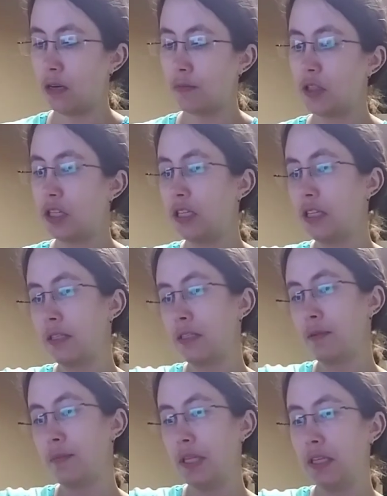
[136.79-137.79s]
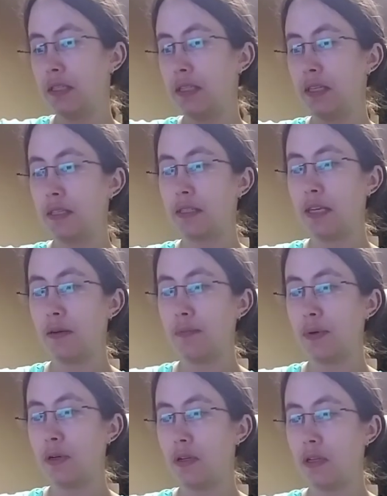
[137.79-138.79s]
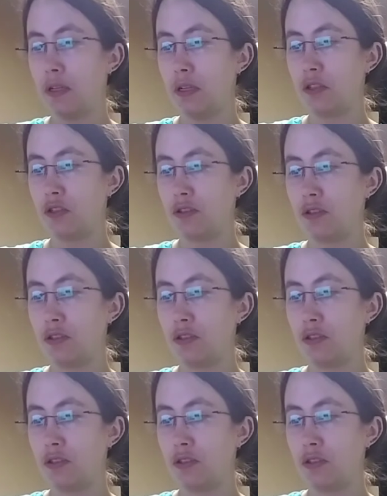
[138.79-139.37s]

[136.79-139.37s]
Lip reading: She did send me, let's see, a sample. It